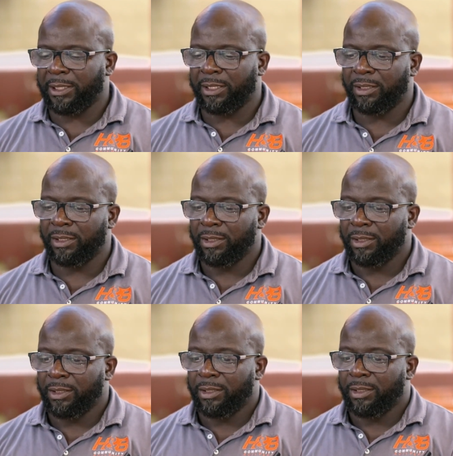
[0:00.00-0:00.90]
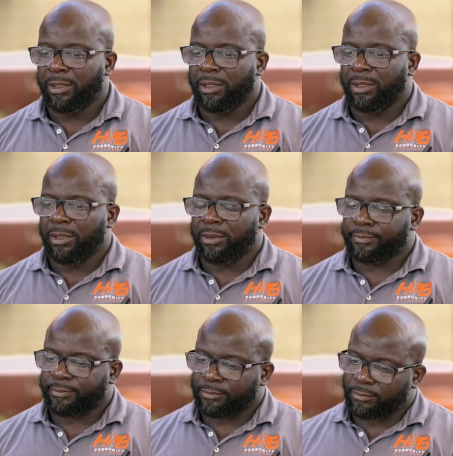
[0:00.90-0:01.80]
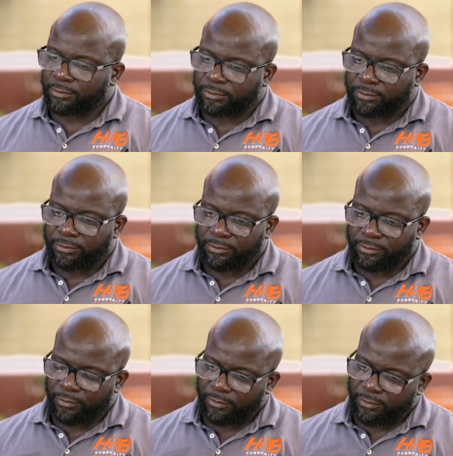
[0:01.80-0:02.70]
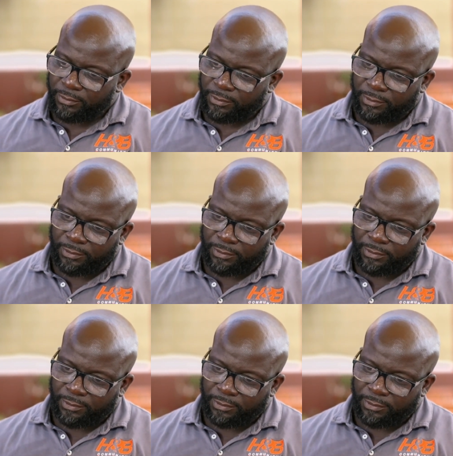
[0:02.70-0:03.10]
(no one is talking)